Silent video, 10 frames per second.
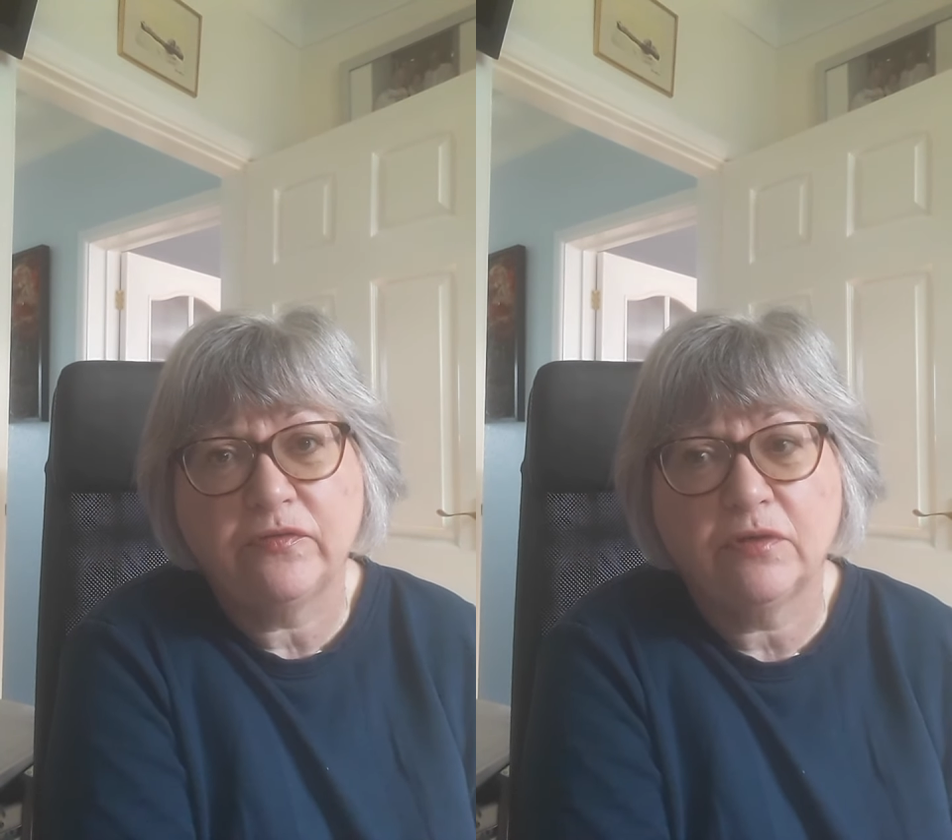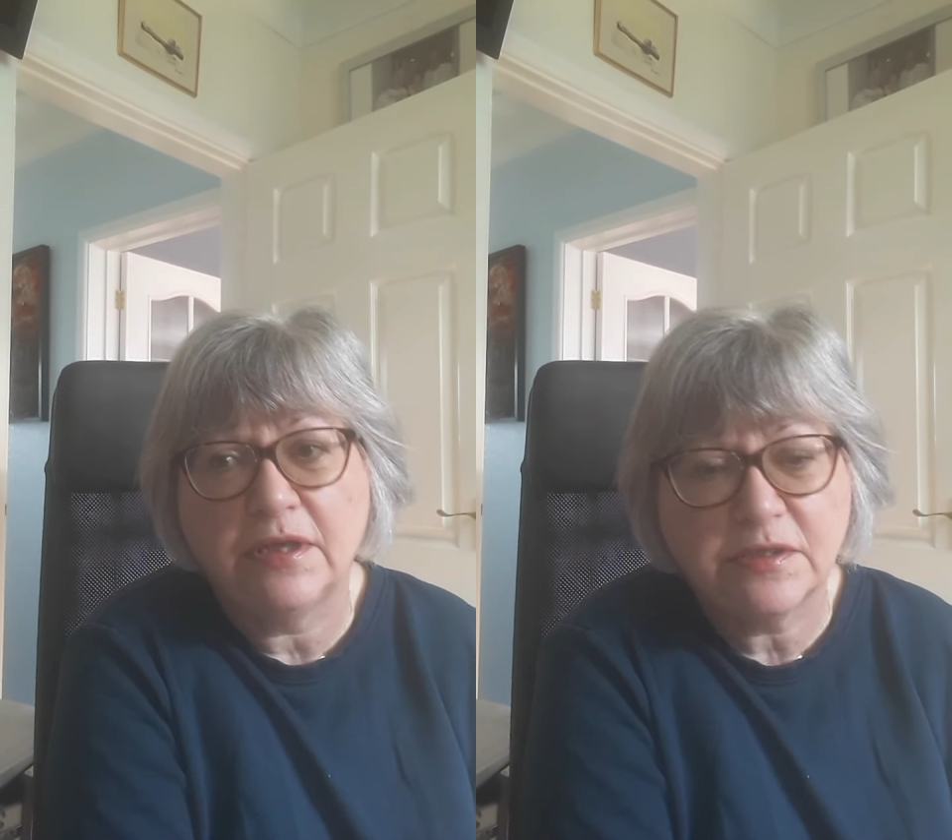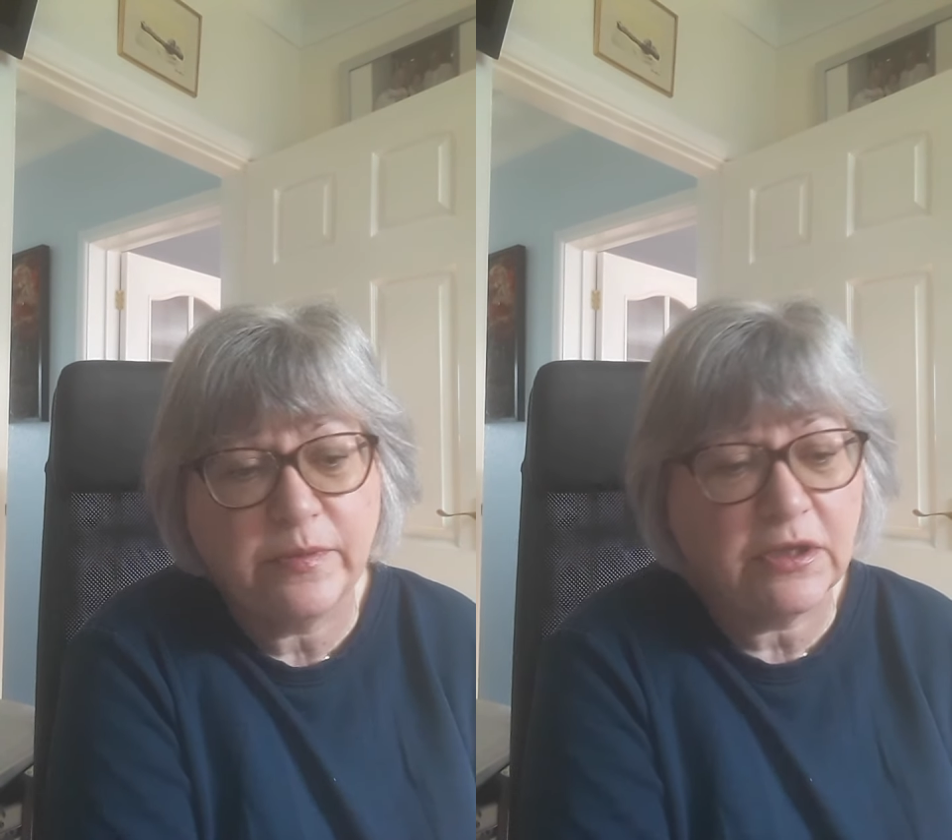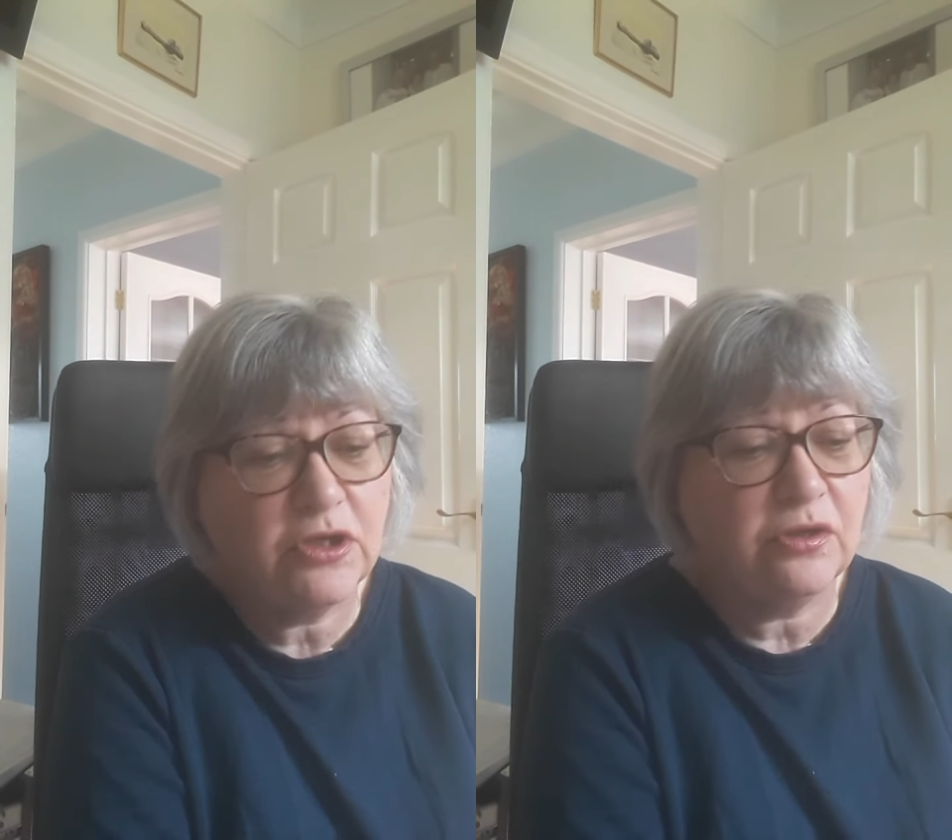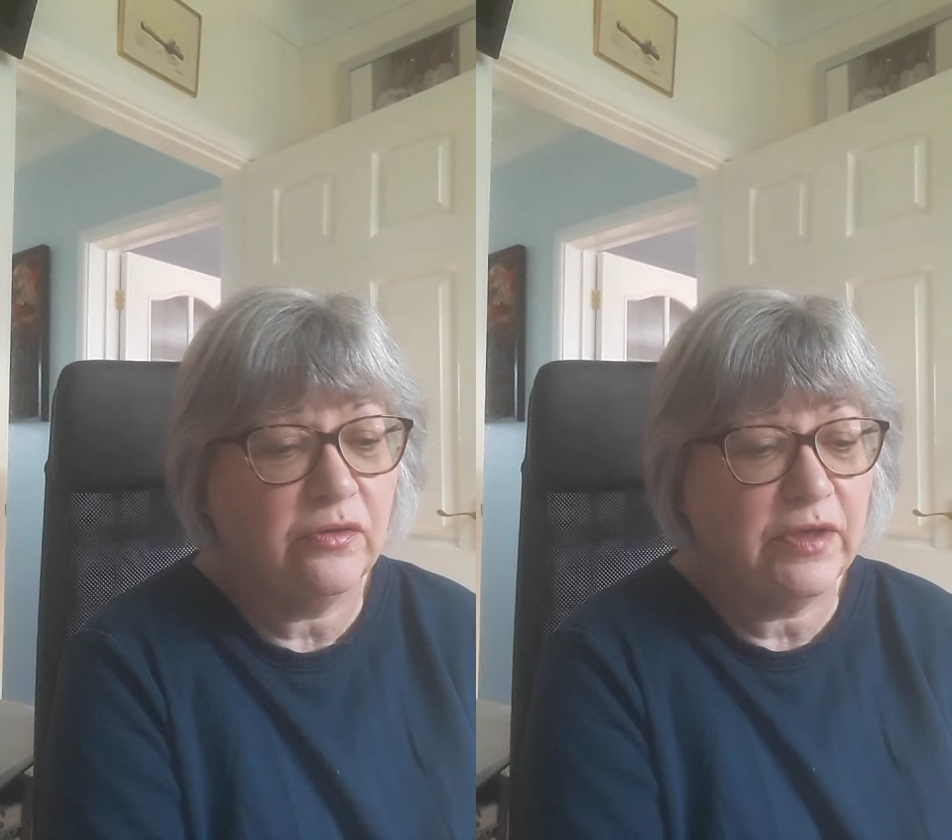if you're a little bit
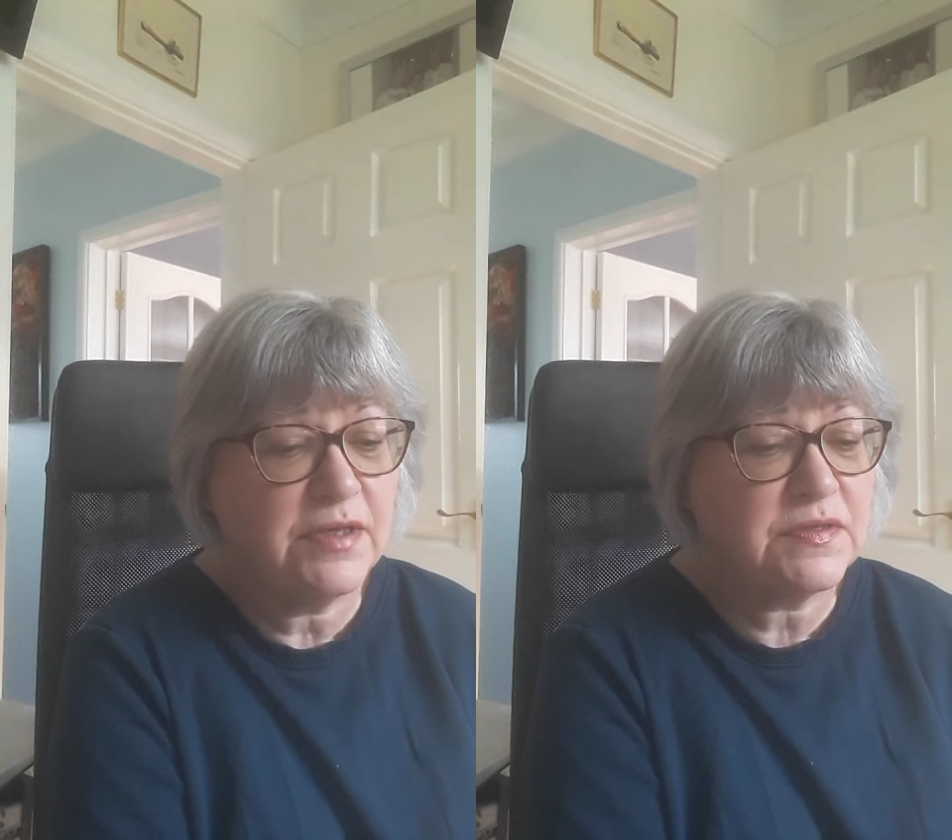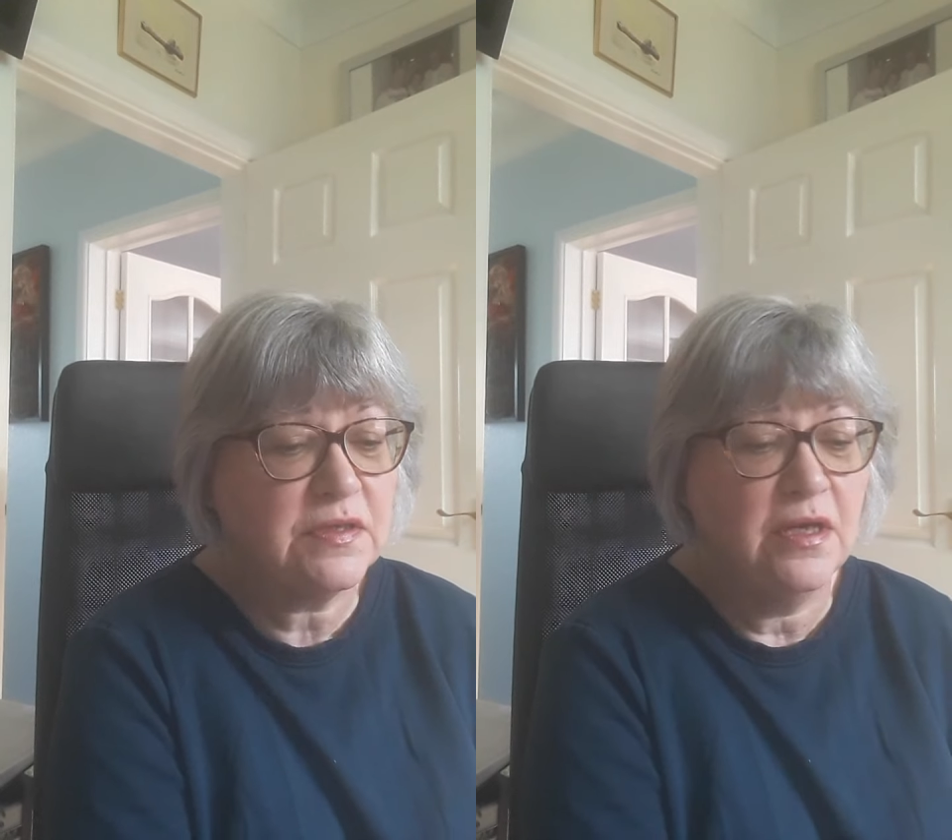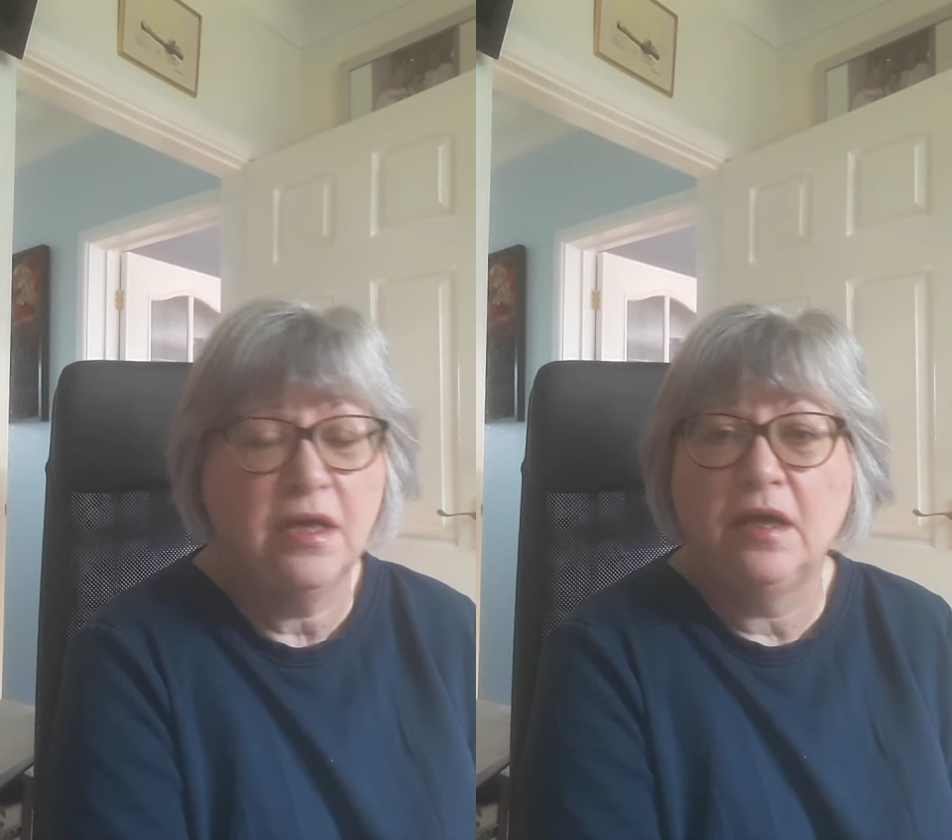curious,